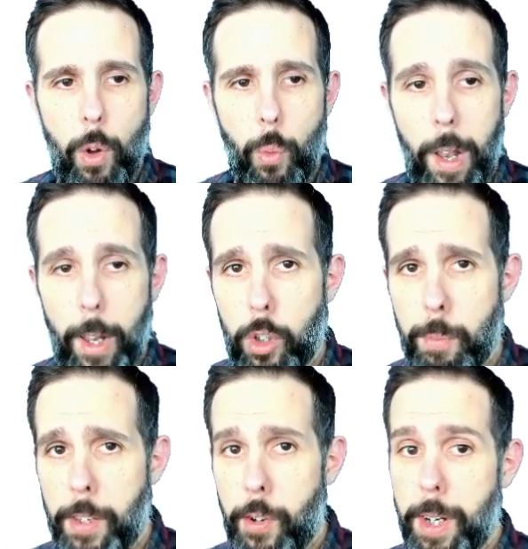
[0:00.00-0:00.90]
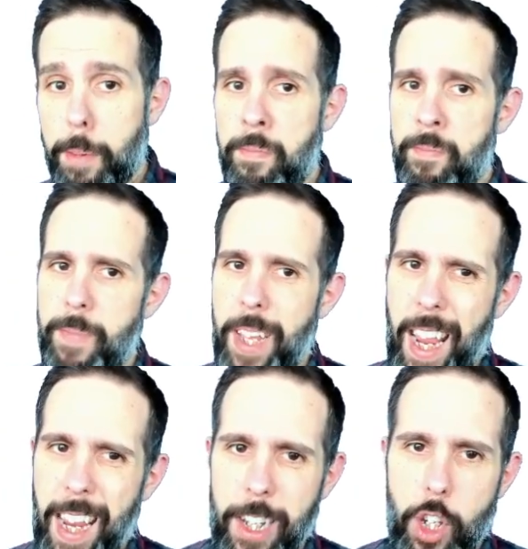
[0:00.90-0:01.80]
While a good metric,
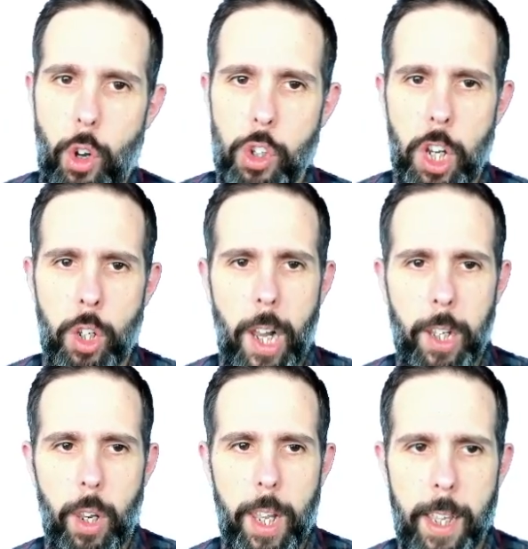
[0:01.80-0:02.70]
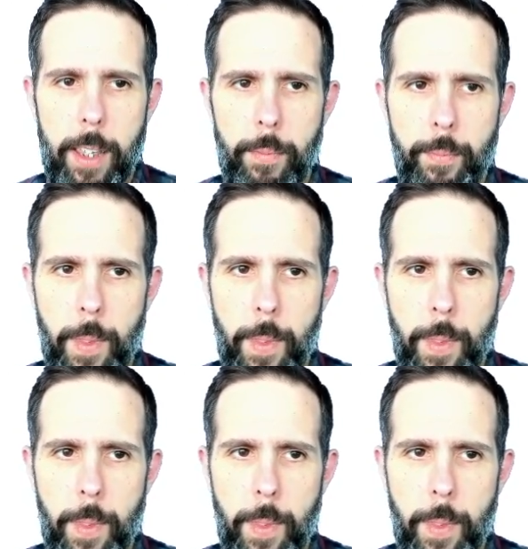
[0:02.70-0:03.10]
it is costly to calculate,